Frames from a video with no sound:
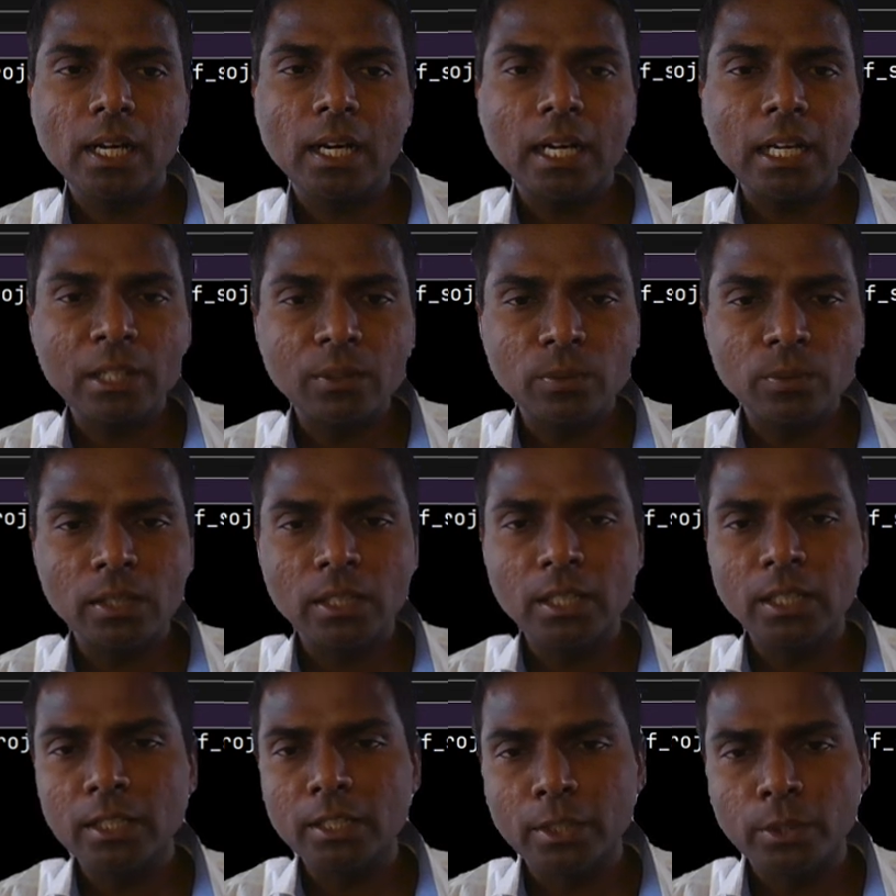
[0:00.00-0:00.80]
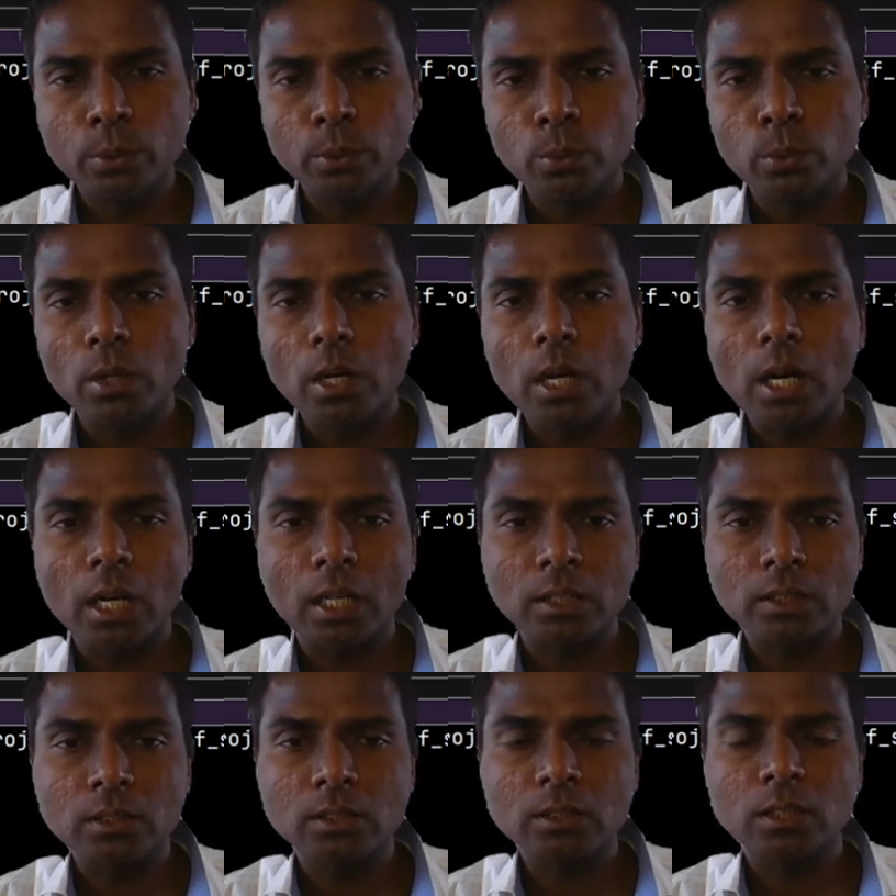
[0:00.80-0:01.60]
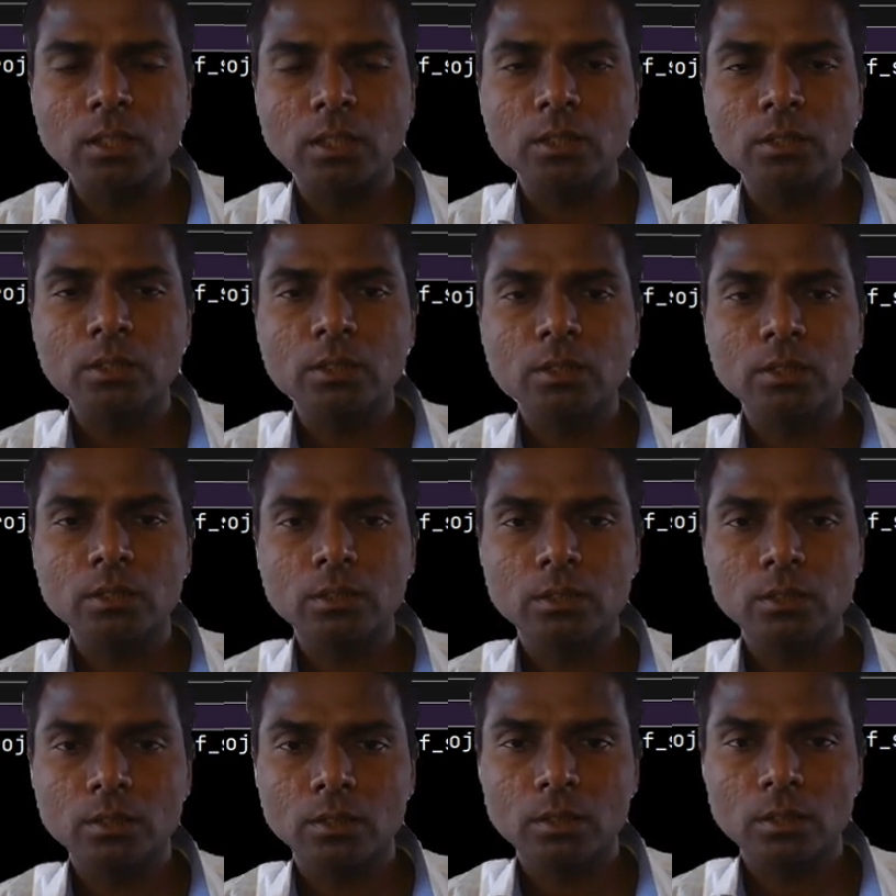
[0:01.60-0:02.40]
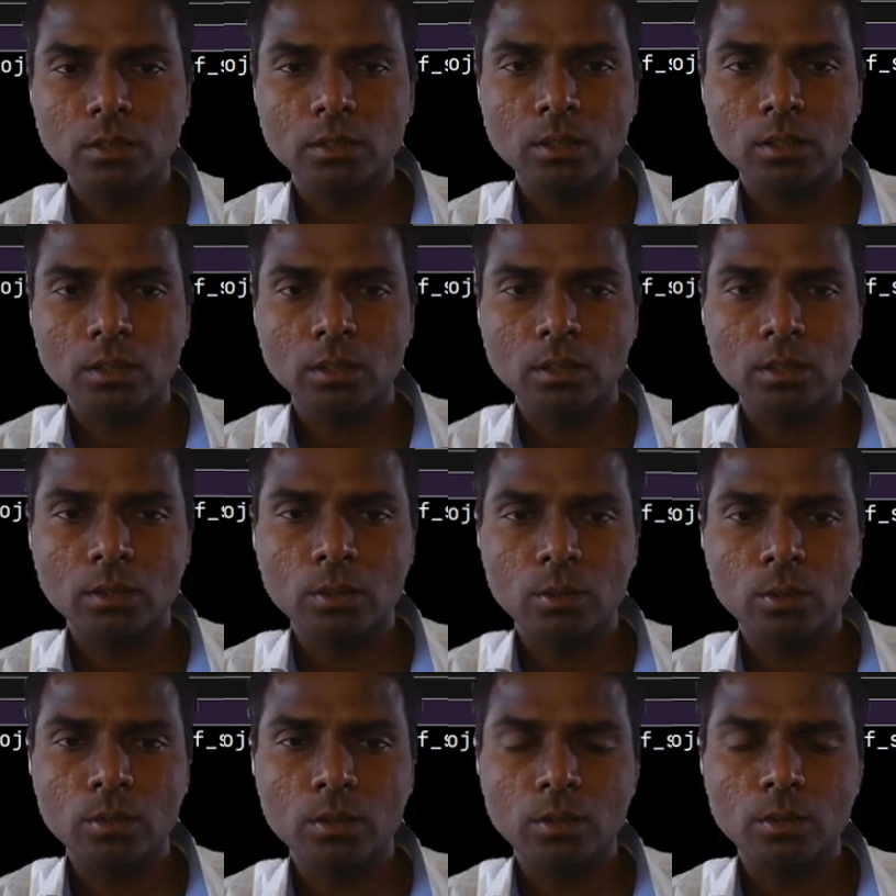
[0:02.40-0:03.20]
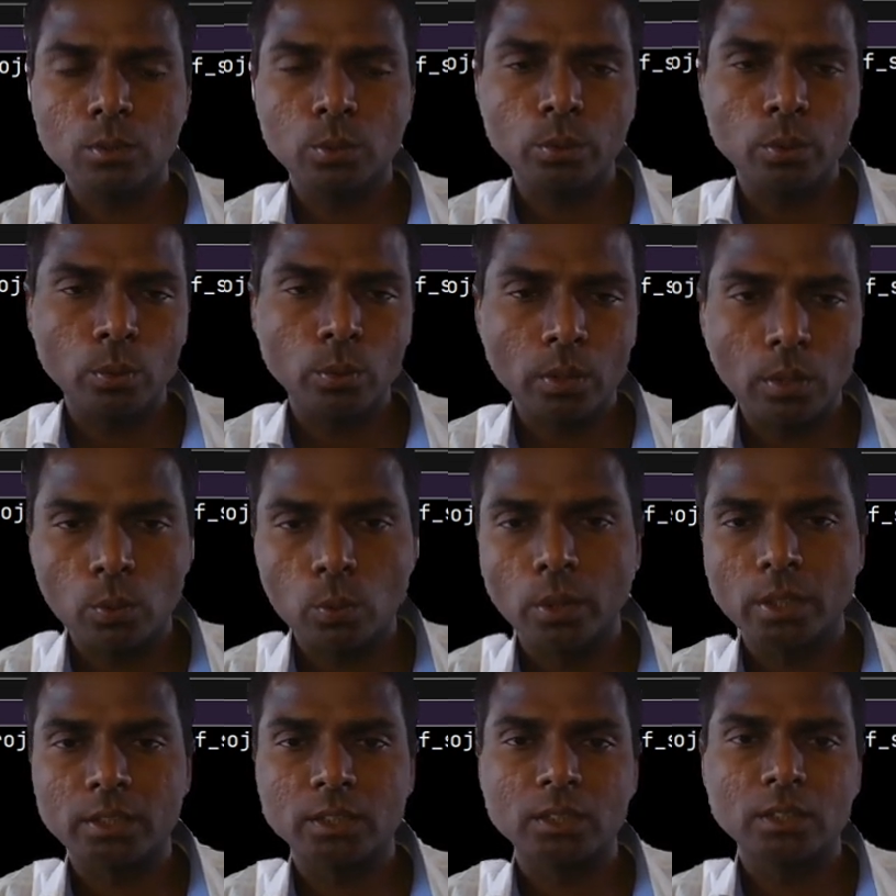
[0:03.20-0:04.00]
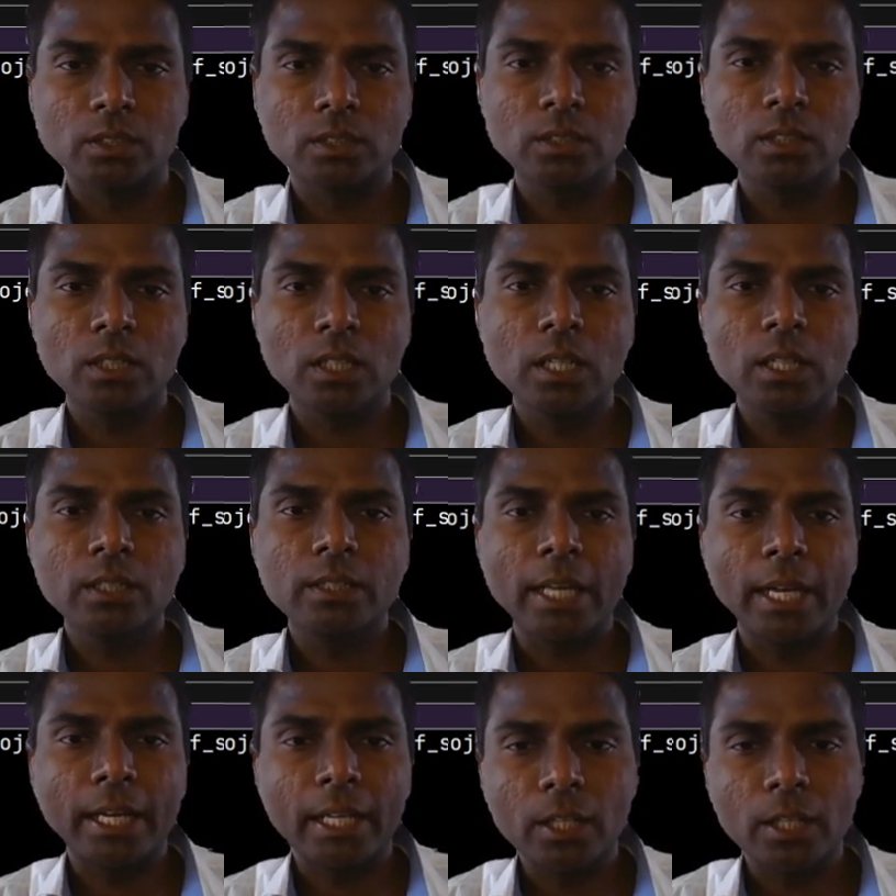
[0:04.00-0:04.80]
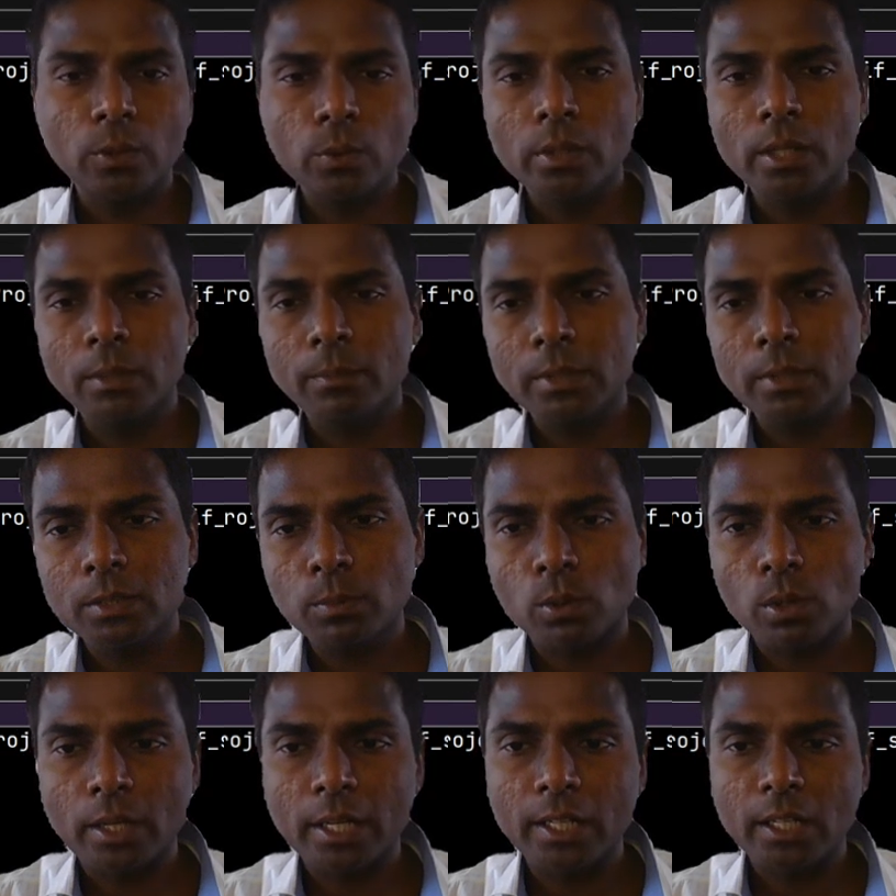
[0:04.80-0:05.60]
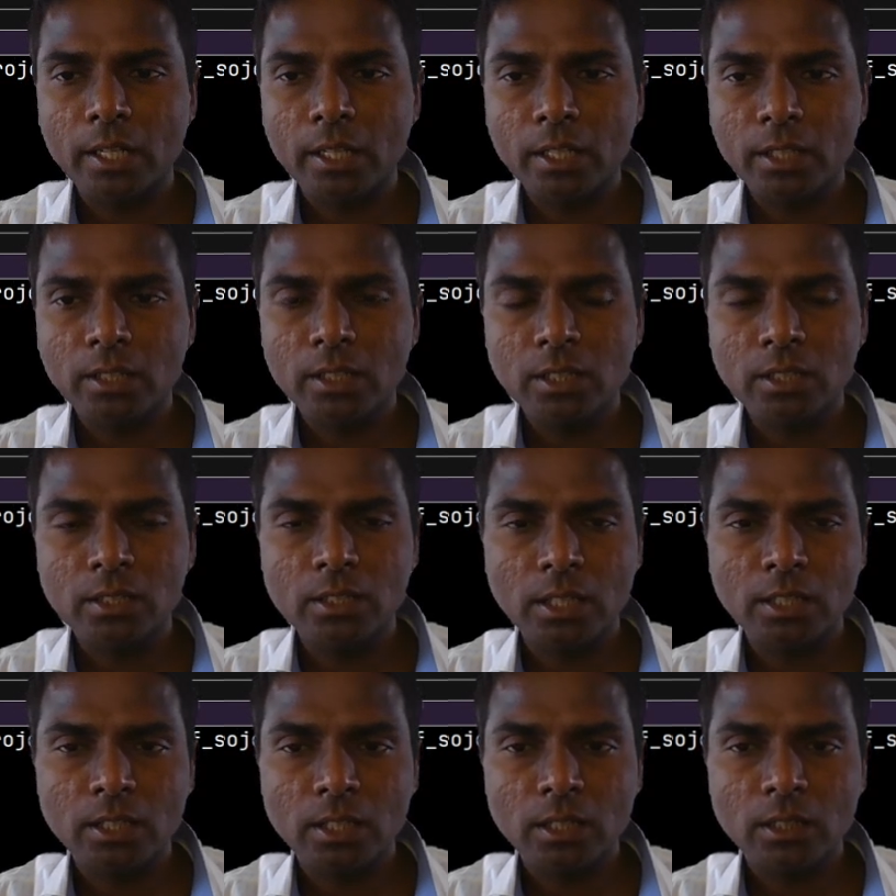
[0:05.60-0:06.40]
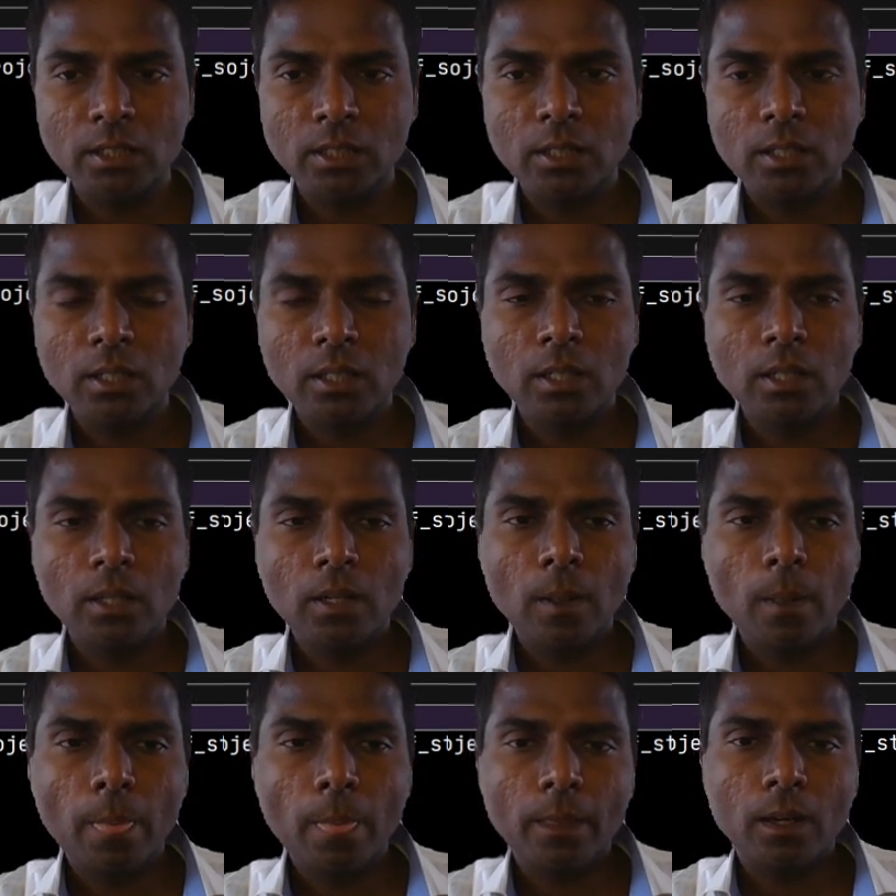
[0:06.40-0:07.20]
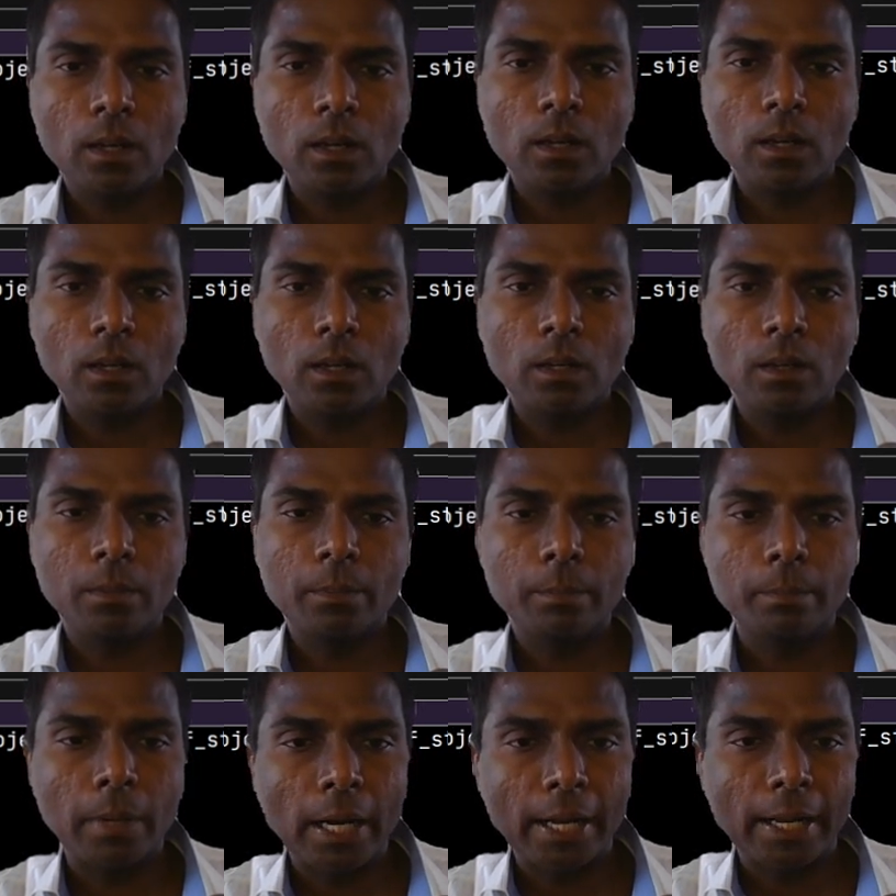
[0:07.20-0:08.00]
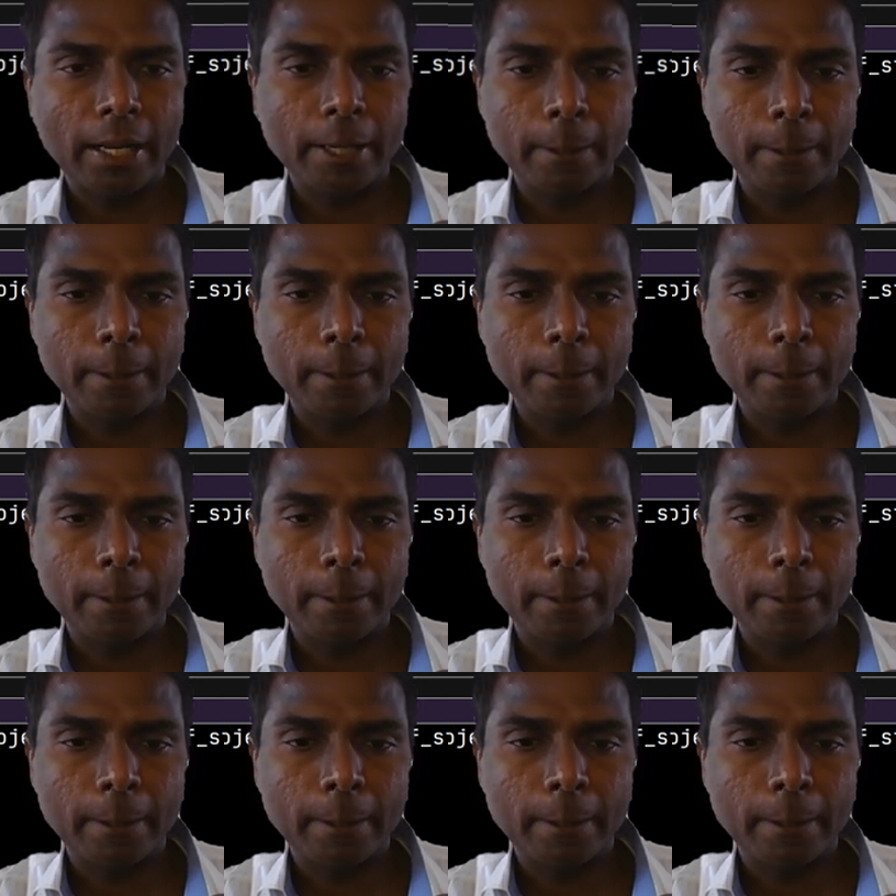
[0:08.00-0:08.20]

I will give answers to your questions. Thank you very much for attending this session. Bye.